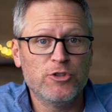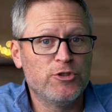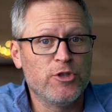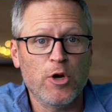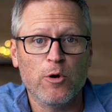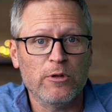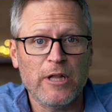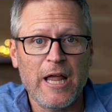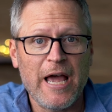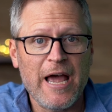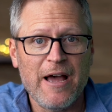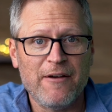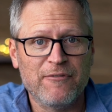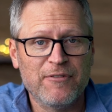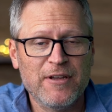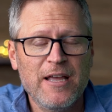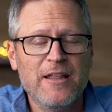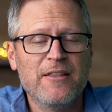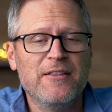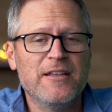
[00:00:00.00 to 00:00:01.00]
Don't
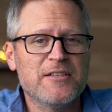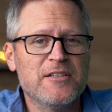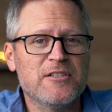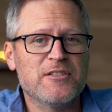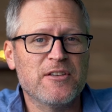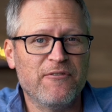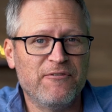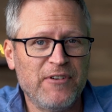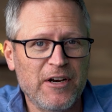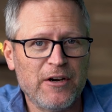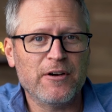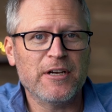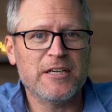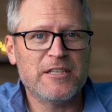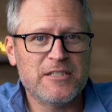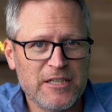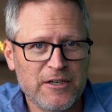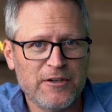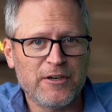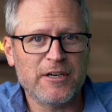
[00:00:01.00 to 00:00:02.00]
laugh. This is a very
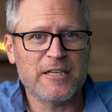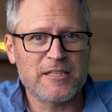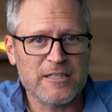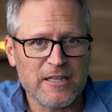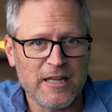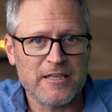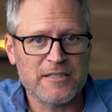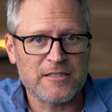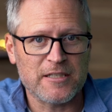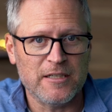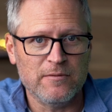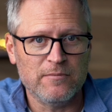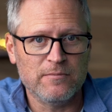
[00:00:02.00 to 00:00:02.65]
serious lesson.